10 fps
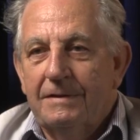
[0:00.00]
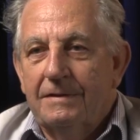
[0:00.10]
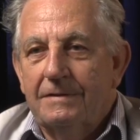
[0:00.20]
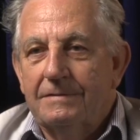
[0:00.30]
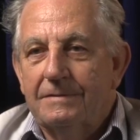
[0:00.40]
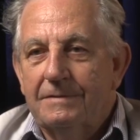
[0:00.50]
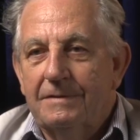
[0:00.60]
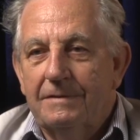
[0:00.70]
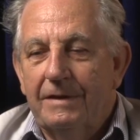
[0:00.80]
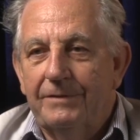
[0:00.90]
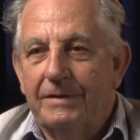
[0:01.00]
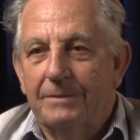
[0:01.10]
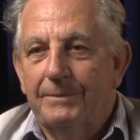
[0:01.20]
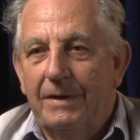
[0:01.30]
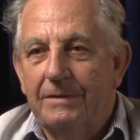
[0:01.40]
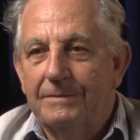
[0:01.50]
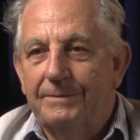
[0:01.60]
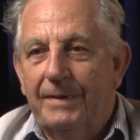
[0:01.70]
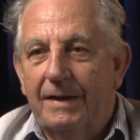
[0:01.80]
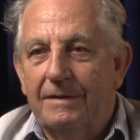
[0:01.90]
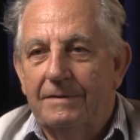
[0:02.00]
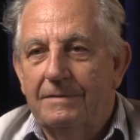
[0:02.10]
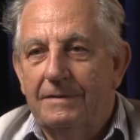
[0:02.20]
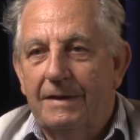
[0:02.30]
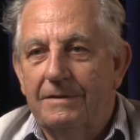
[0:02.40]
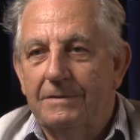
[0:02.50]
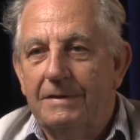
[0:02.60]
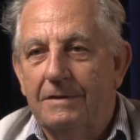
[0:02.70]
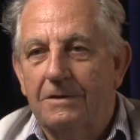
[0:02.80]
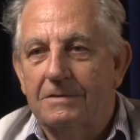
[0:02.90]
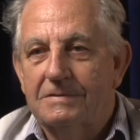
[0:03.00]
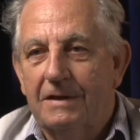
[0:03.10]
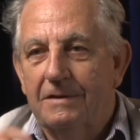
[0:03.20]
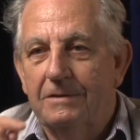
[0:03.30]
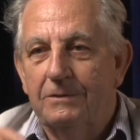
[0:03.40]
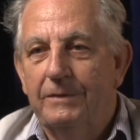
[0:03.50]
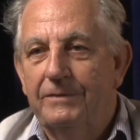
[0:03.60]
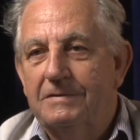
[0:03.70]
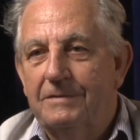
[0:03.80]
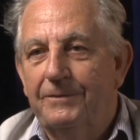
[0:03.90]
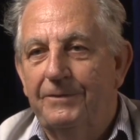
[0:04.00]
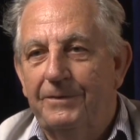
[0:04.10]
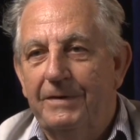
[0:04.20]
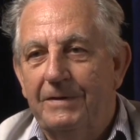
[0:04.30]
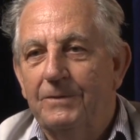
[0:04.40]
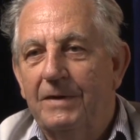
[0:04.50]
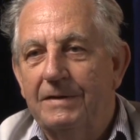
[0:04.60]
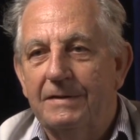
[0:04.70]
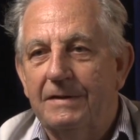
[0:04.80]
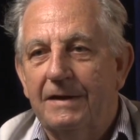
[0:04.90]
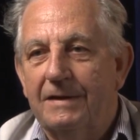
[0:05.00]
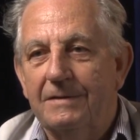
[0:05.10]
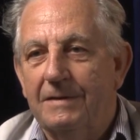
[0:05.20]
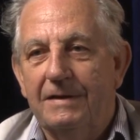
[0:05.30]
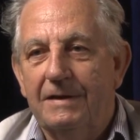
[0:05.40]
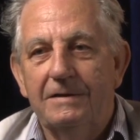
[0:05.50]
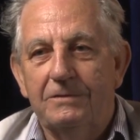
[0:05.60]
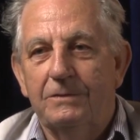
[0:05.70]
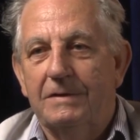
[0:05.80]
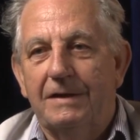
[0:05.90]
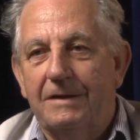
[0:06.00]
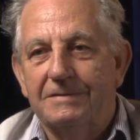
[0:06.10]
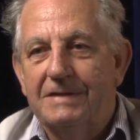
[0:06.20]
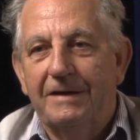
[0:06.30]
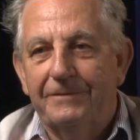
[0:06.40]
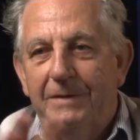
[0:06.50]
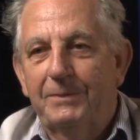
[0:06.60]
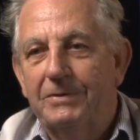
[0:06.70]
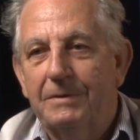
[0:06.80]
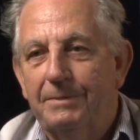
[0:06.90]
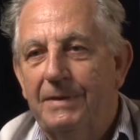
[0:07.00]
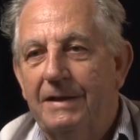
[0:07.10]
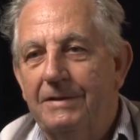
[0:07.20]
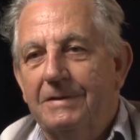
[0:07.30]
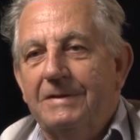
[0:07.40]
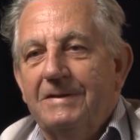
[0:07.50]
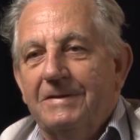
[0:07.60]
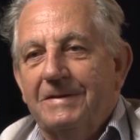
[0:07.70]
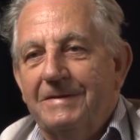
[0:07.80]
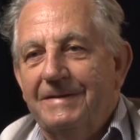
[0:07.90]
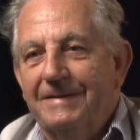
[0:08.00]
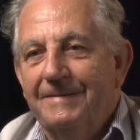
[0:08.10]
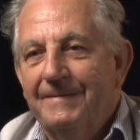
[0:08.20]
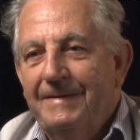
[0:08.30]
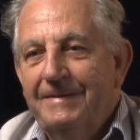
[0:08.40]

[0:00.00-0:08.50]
And every component part had to interlock so that the rivets would fit in one to the other. They didn't drill the holes after they put the plate on or anything.